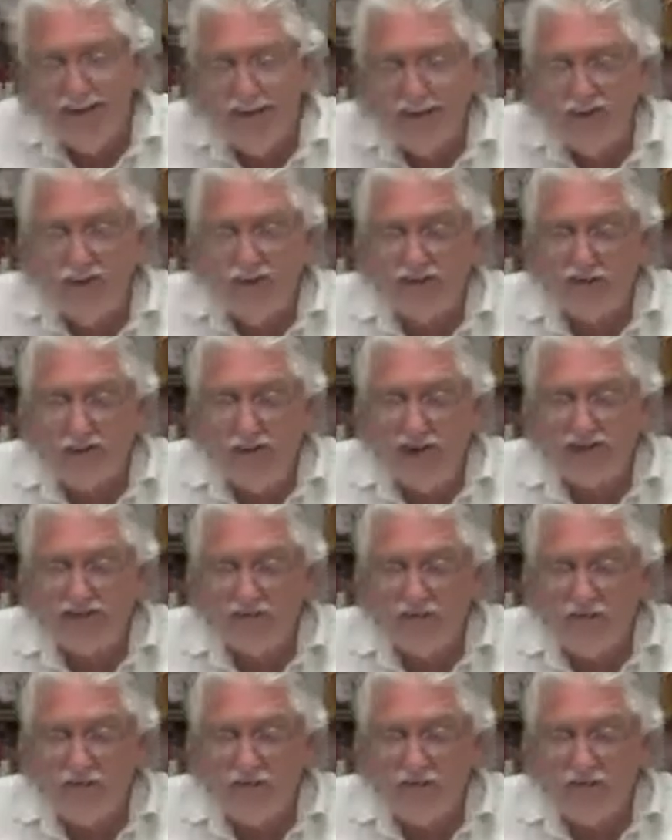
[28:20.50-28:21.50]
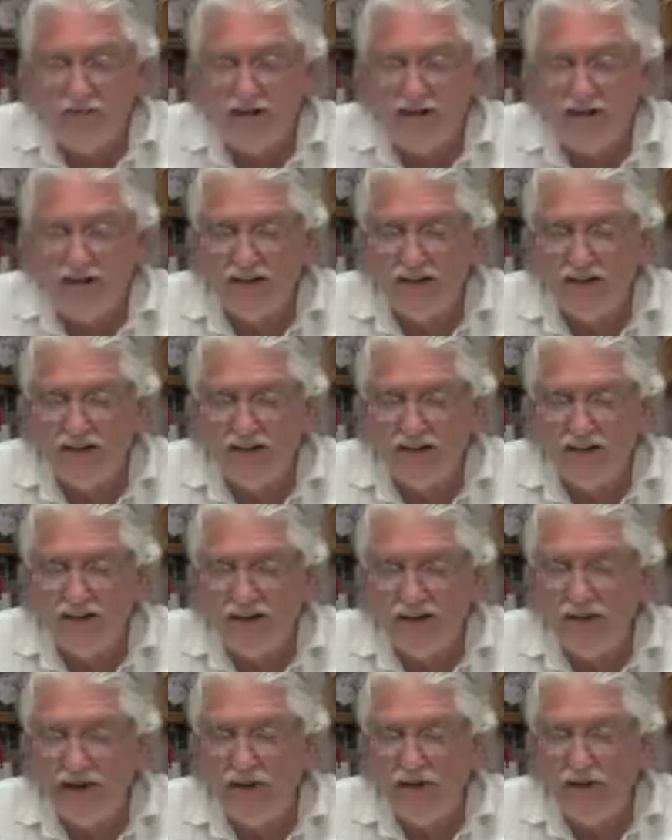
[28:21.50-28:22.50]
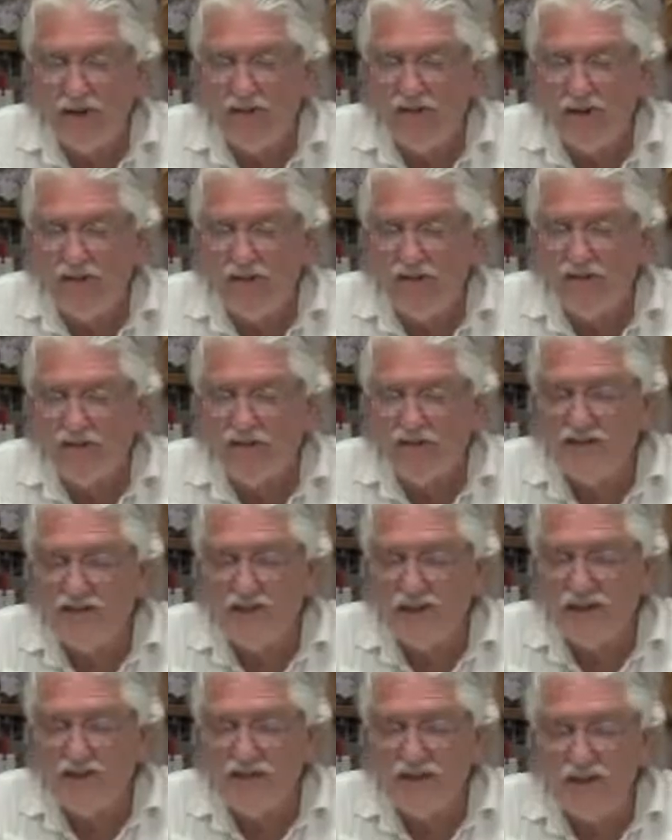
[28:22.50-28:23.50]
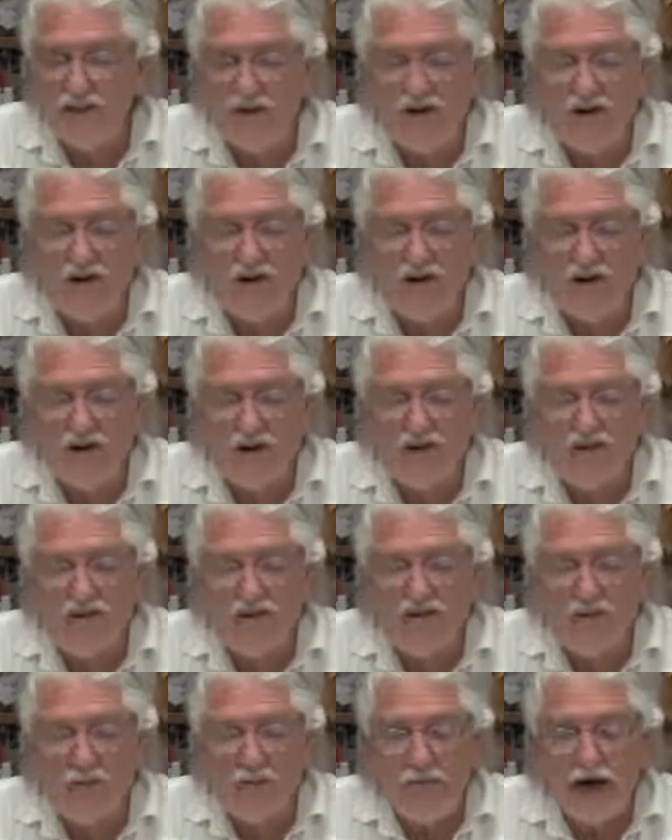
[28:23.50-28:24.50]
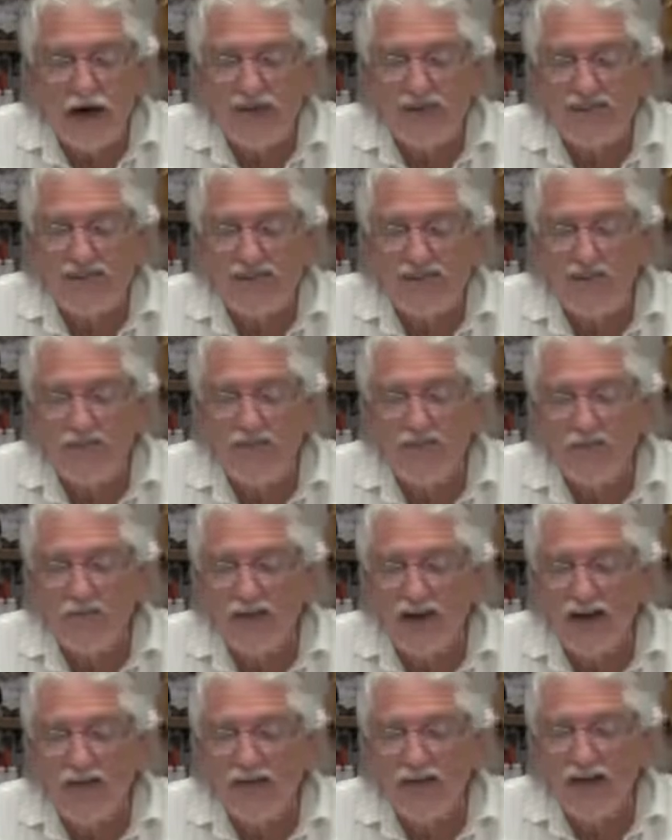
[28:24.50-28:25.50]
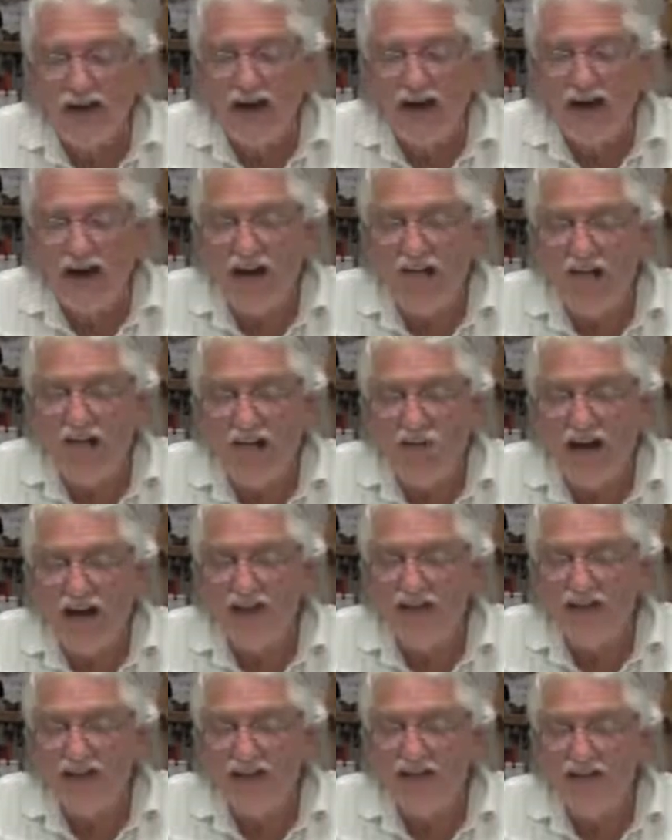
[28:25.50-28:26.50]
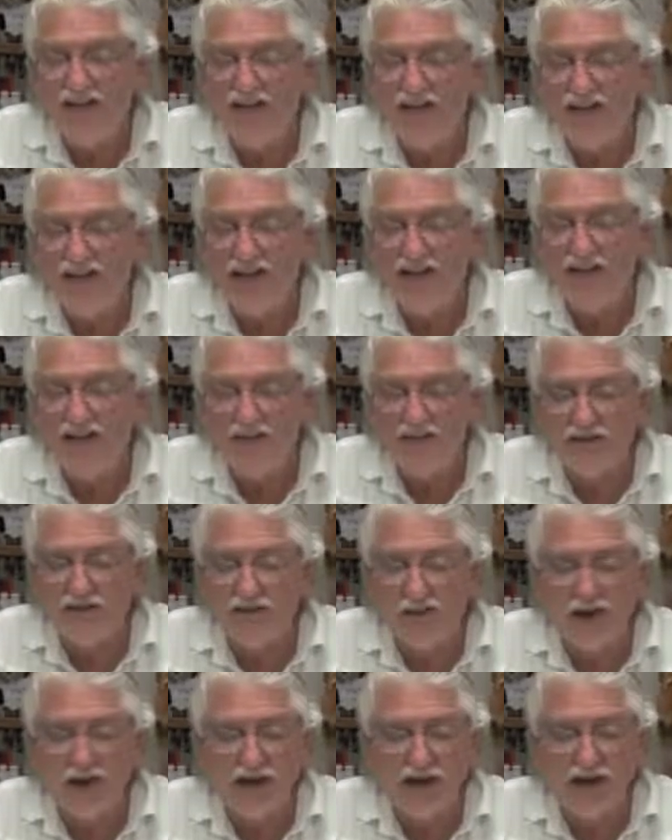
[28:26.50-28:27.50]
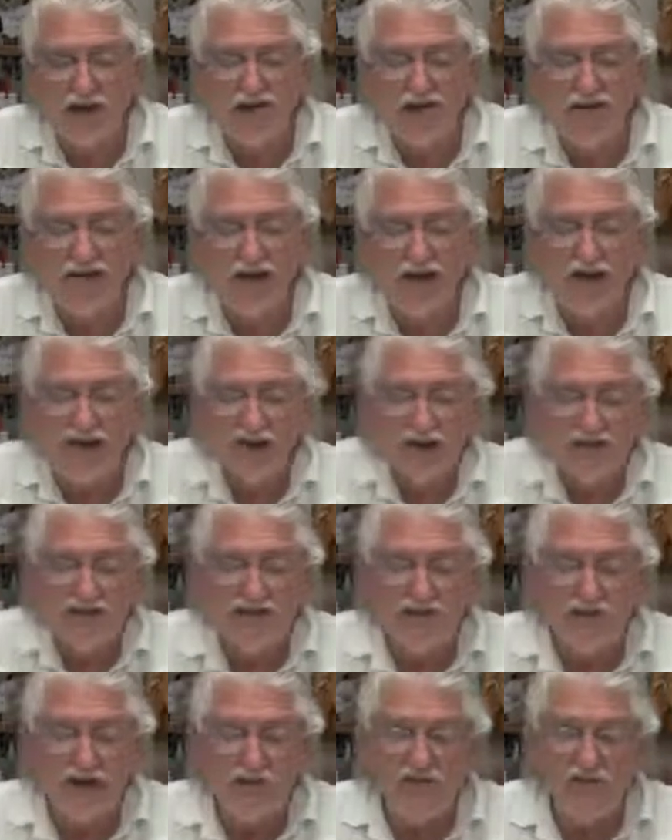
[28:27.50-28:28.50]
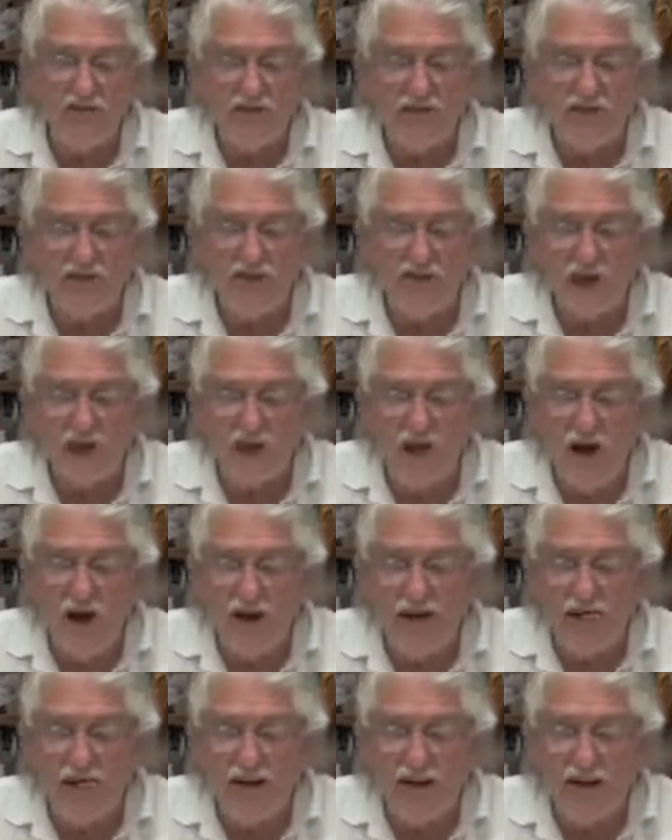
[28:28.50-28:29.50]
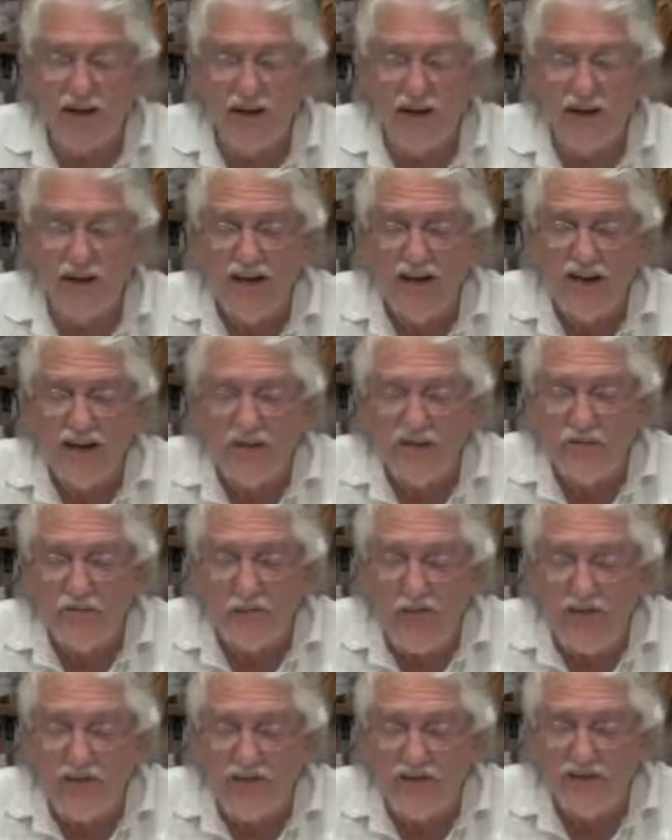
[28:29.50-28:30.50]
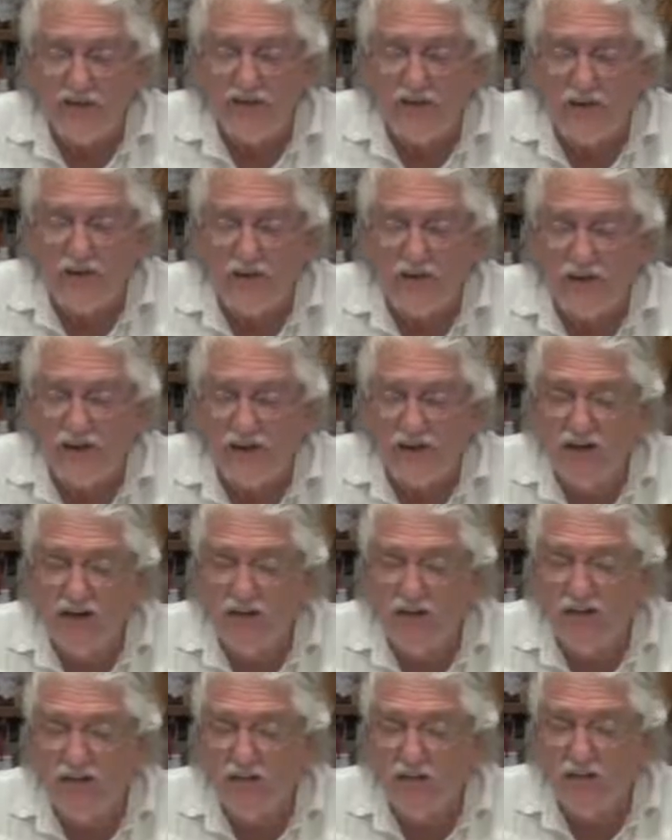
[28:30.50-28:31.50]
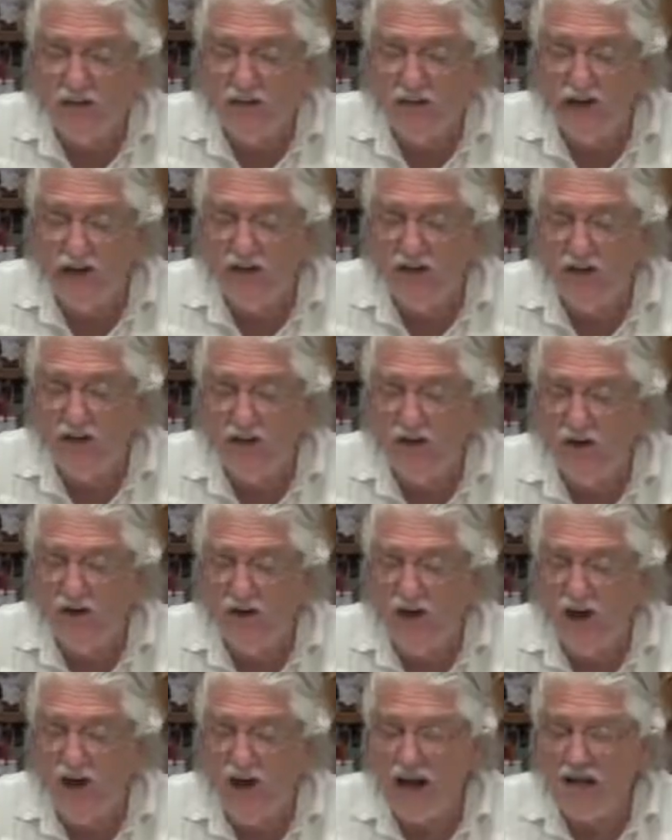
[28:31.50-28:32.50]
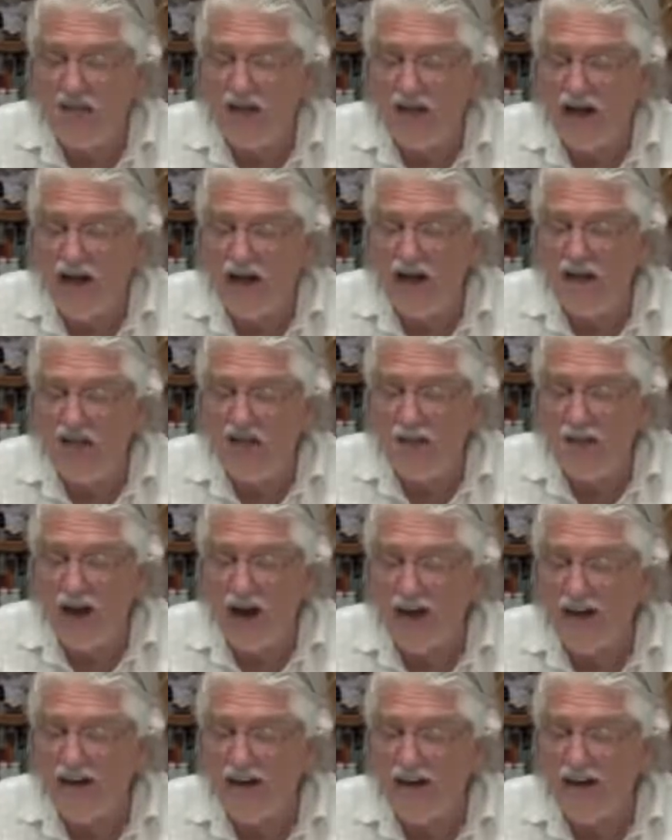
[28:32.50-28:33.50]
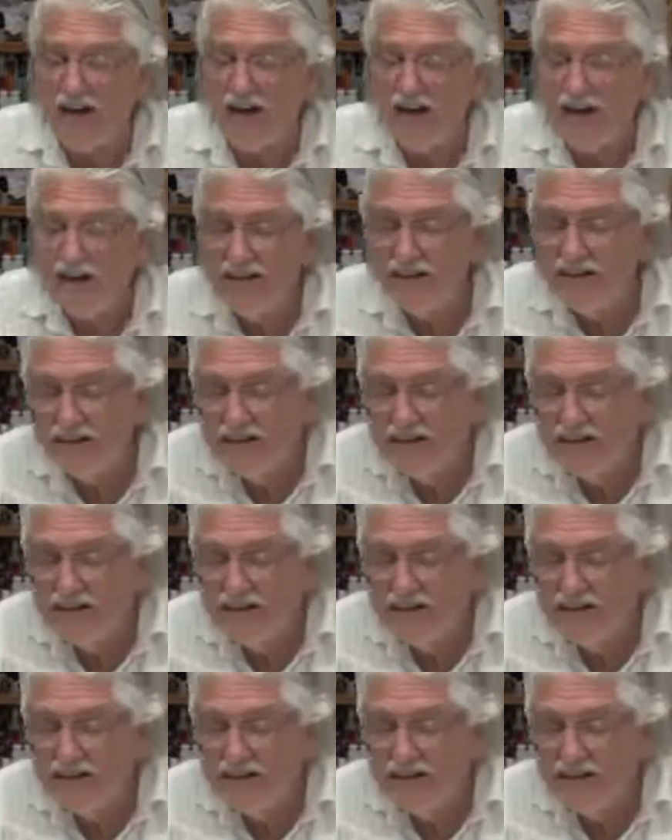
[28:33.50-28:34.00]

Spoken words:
For the past 7 months, I've been on these changes. For the past 7 months, I've made these changes to my lifestyle. 70% raw vegan, spinach, celery, cucumber, coconut oil, avocados, broccoli,